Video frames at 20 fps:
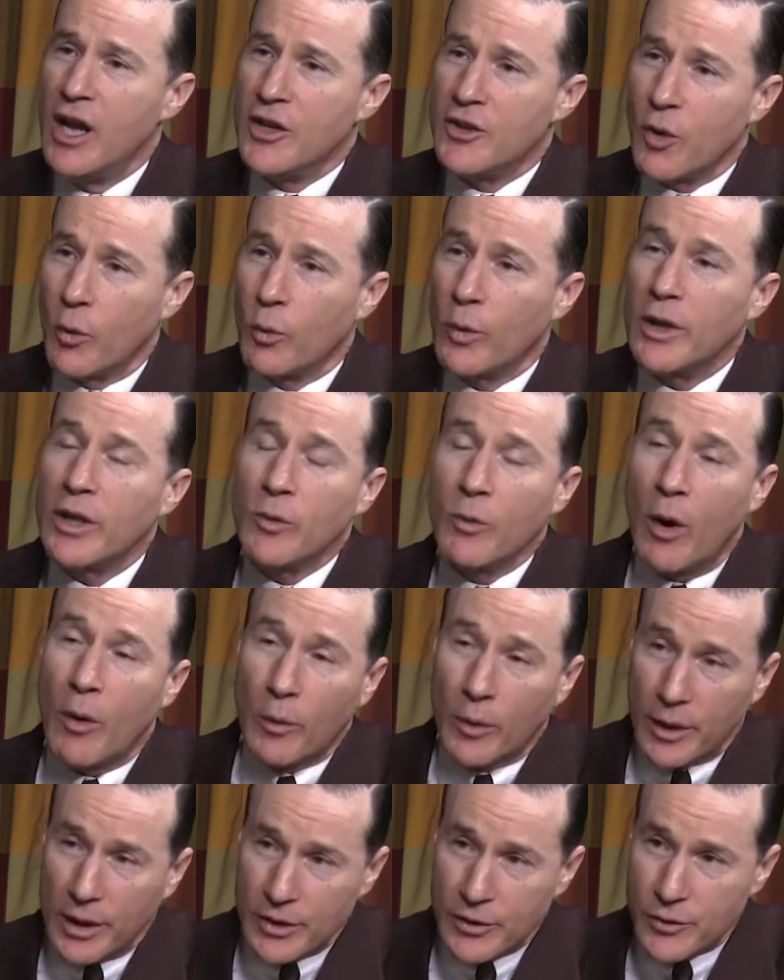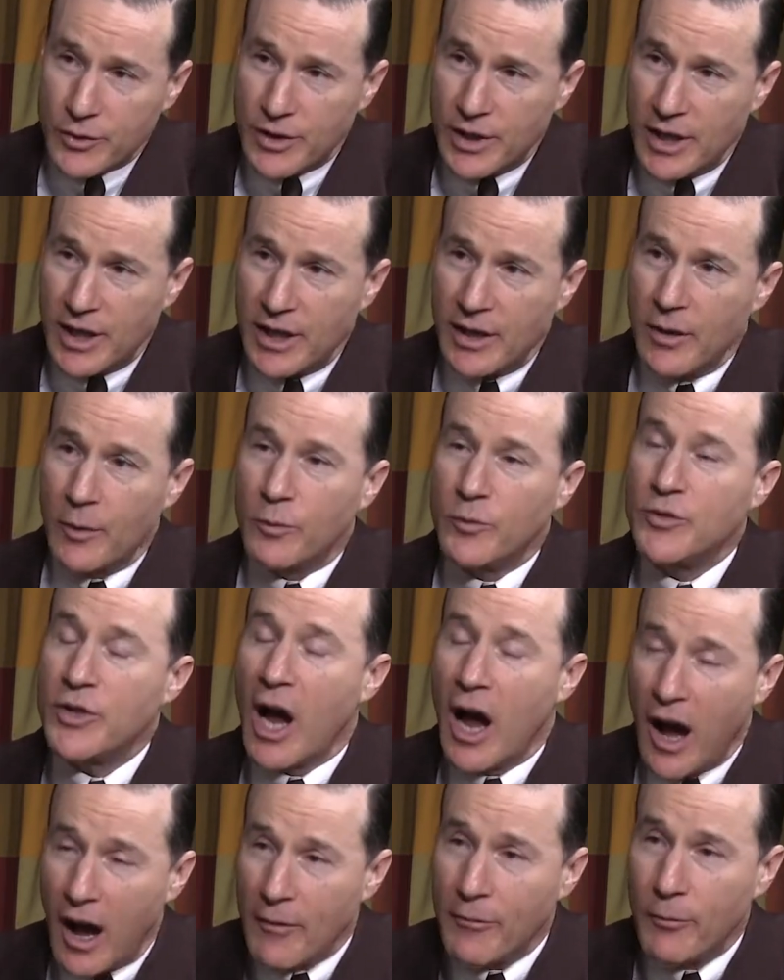So really what we're interested in, the
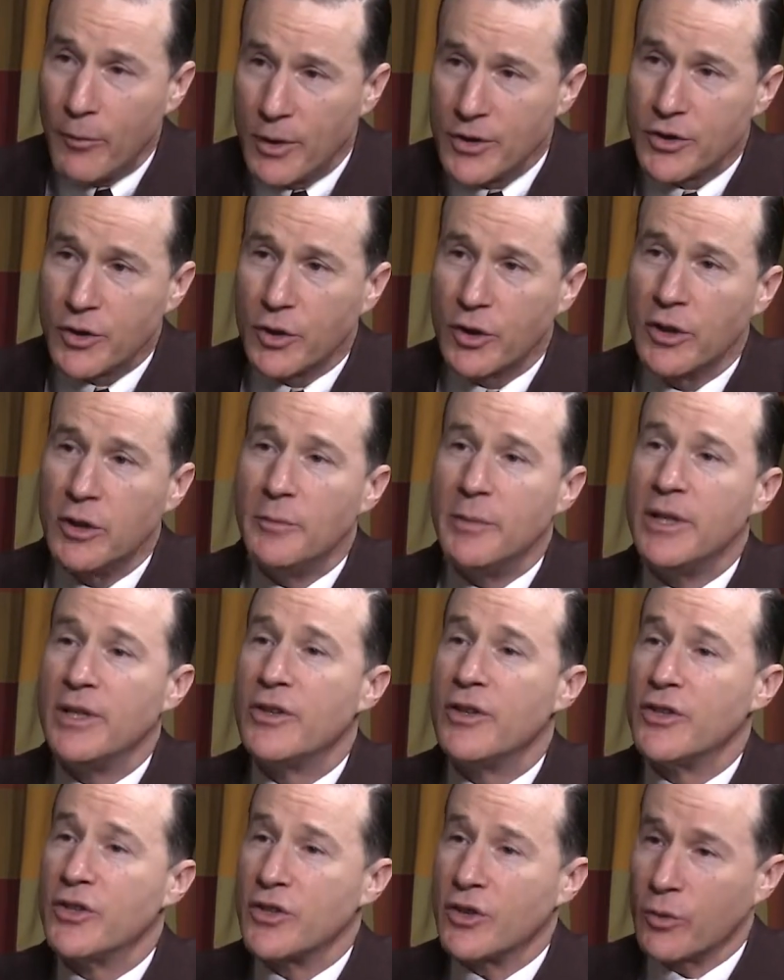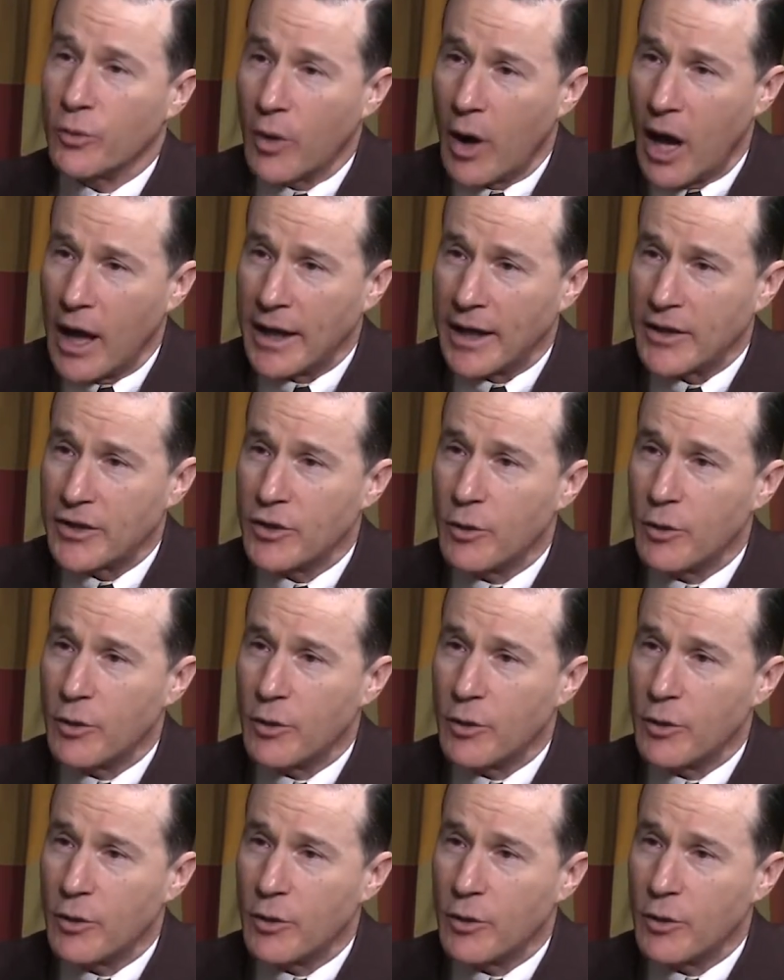tough ones are gonna be the cirrhotic.